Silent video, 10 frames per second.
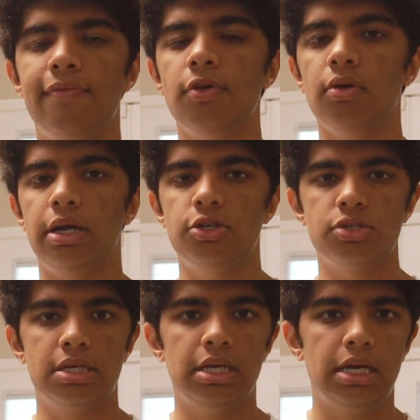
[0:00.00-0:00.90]
If you're
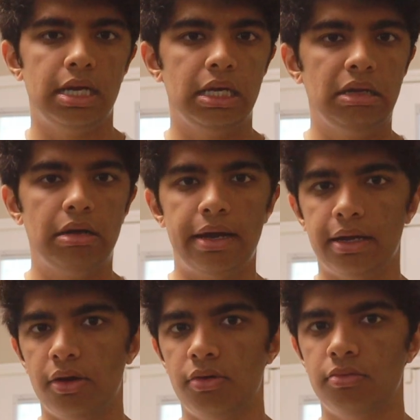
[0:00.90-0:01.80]
interested in kind
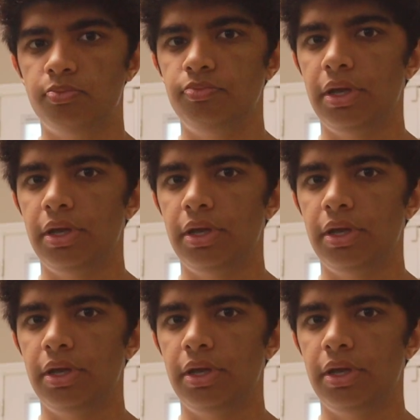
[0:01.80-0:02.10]
of go,